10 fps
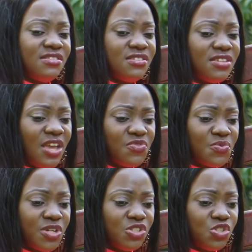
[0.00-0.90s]
that
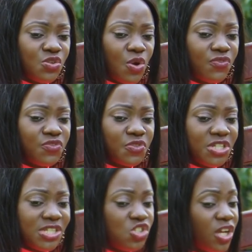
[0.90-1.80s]
everyone should go for
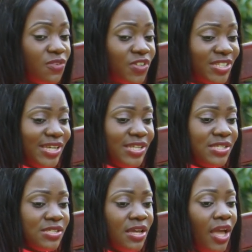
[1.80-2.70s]
an HIV
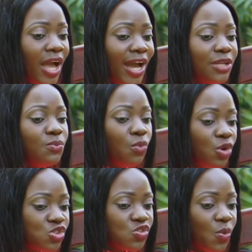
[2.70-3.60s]
test, and
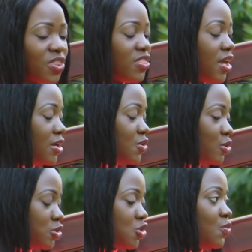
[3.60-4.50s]
more so when they are
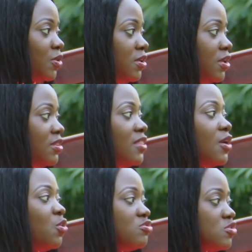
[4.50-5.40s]
not sure that
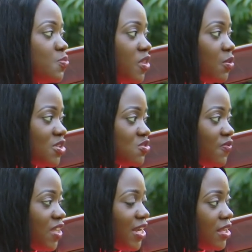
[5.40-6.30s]
they're going to spend the rest
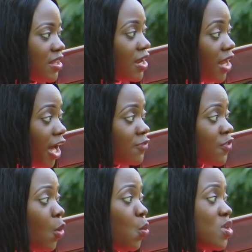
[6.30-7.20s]
of their life
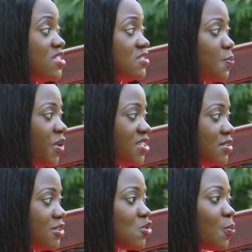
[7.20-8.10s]
with this
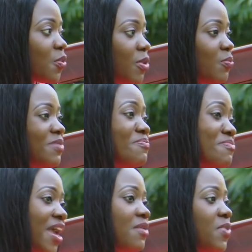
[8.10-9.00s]
partner. So probably,
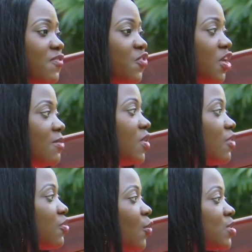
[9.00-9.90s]
maybe for him, he
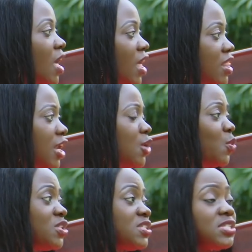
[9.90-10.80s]
thought that he
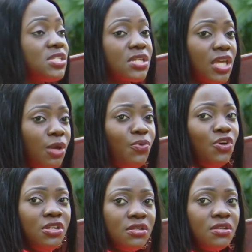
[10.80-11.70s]
would keep
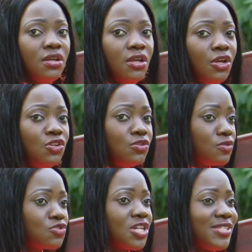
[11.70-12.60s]
on
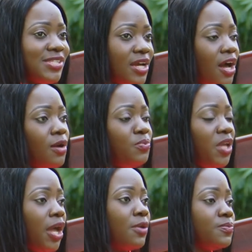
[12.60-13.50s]
dressing up,
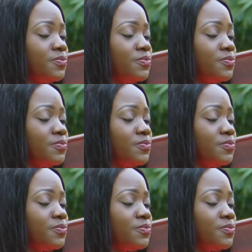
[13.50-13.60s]
like,